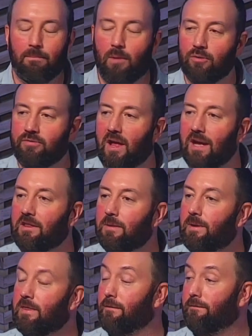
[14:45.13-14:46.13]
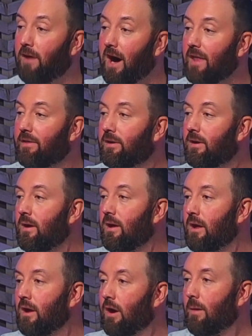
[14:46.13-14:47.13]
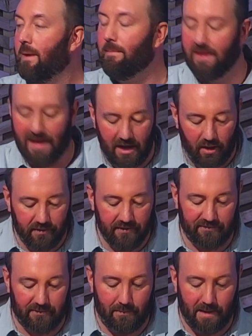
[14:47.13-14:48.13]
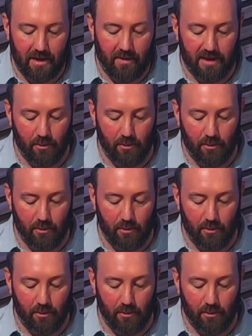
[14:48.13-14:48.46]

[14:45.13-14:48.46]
most likely be the father or maybe the eldest male.